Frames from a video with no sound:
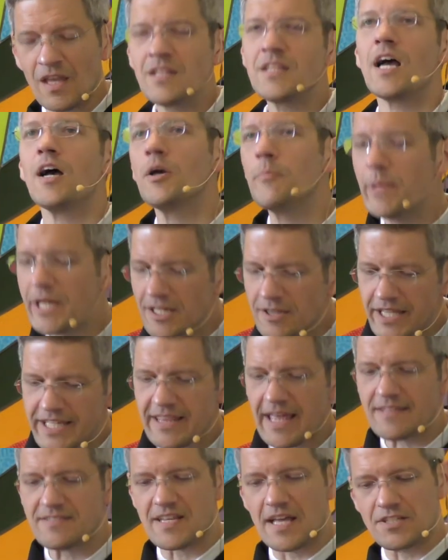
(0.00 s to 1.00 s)
Now, admittedly,
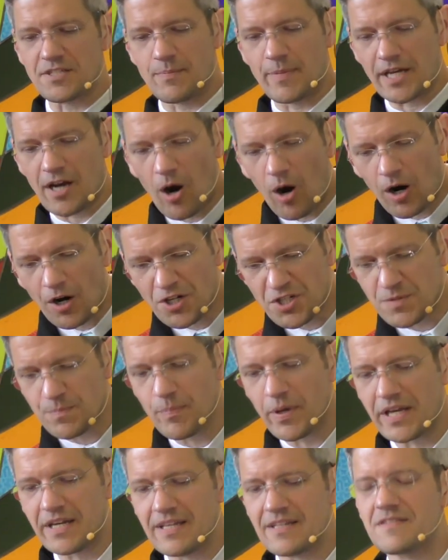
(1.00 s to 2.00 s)
that sounds a bit harsh,
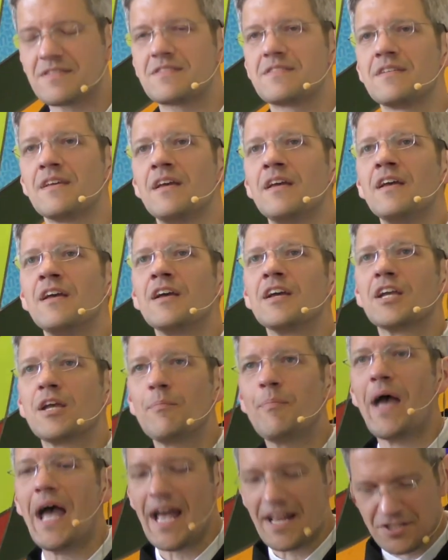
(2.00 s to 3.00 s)
but it's
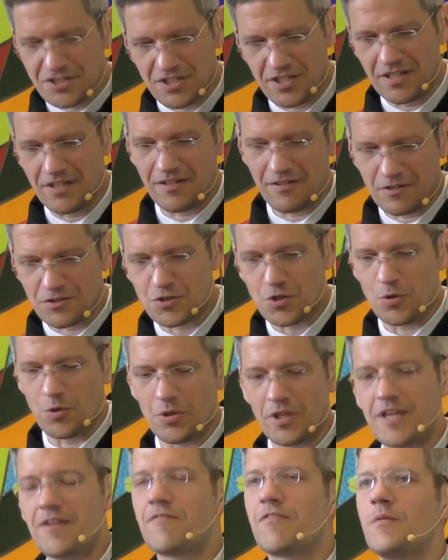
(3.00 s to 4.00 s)
compassion,
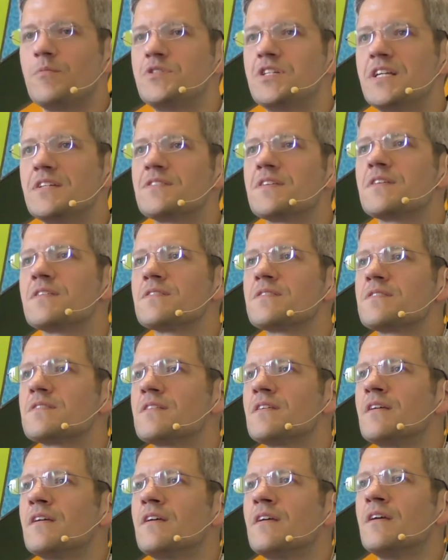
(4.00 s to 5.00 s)
truly, from Jesus
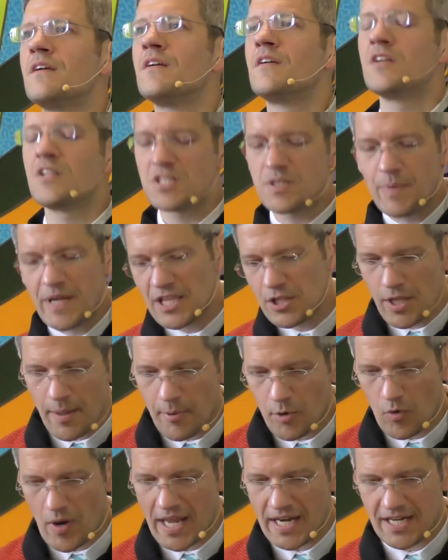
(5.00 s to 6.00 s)
to be
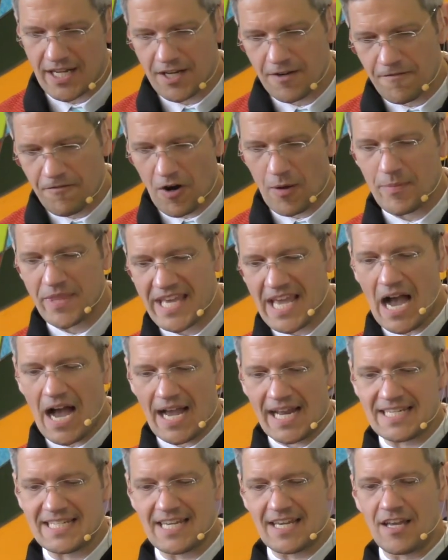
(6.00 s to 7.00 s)
liberated from the
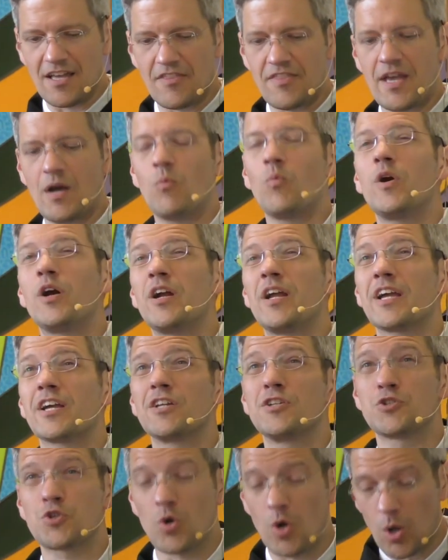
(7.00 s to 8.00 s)
idea that we're in
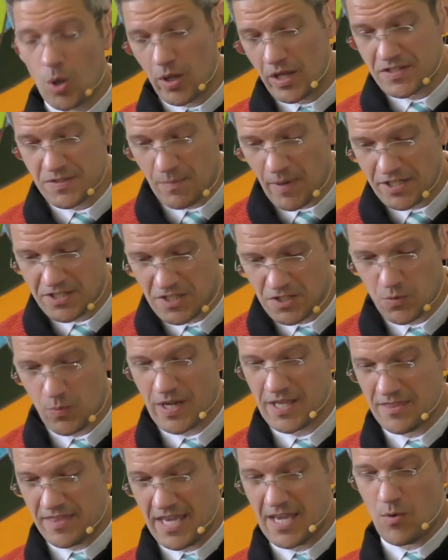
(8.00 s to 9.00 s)
control as much as
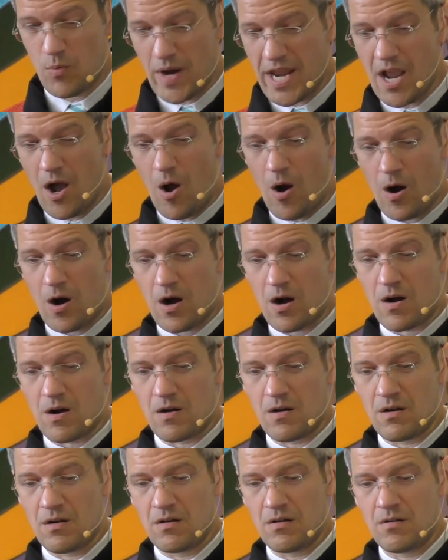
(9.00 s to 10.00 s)
we think we are,
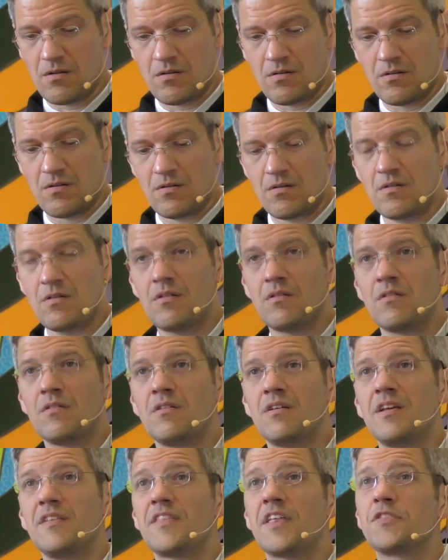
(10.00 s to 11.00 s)

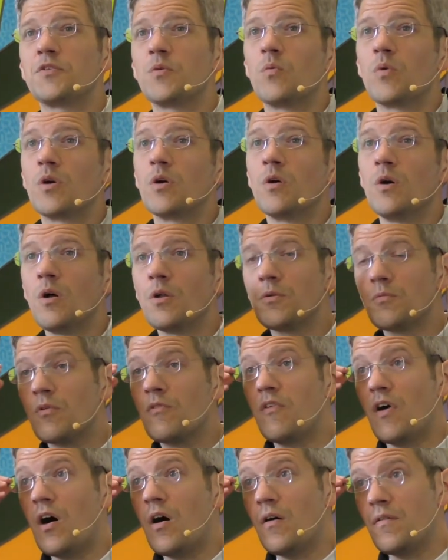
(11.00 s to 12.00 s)
that the world
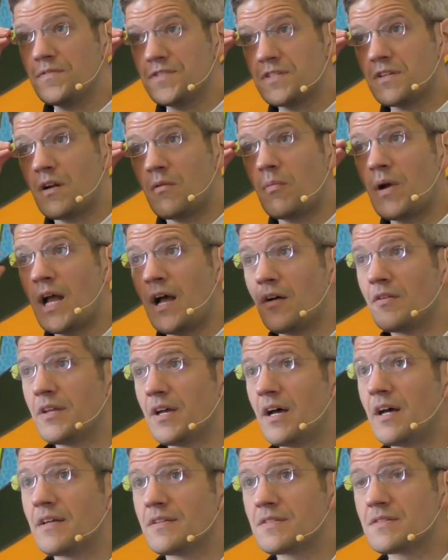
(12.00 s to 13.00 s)
revolves around
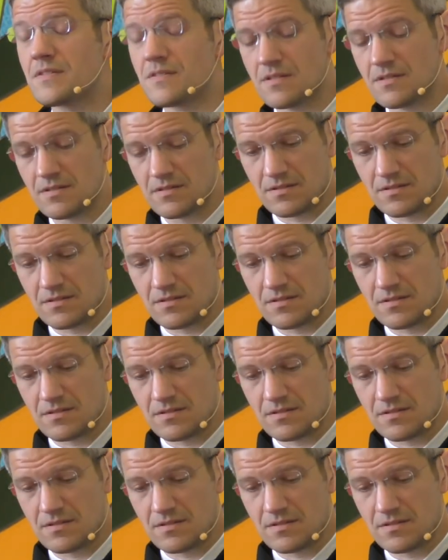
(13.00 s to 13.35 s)
us.